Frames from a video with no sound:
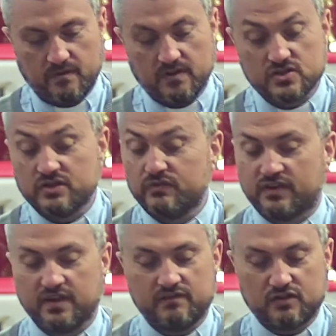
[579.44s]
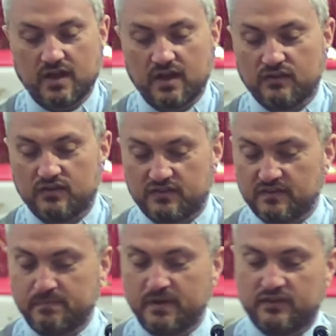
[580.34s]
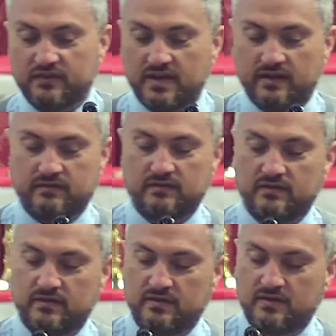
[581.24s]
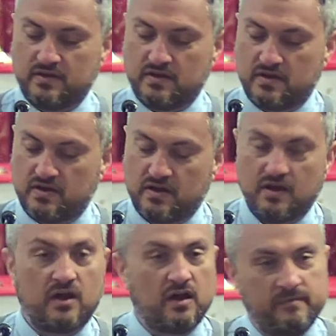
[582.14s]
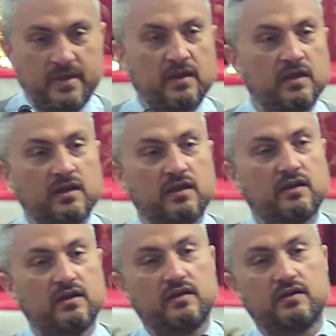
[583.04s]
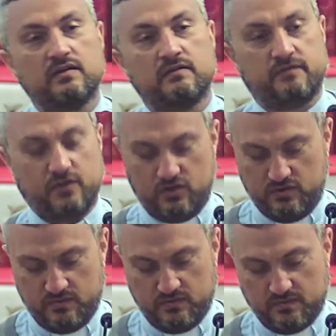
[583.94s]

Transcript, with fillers: And she received a text that simply said, I'm here for you.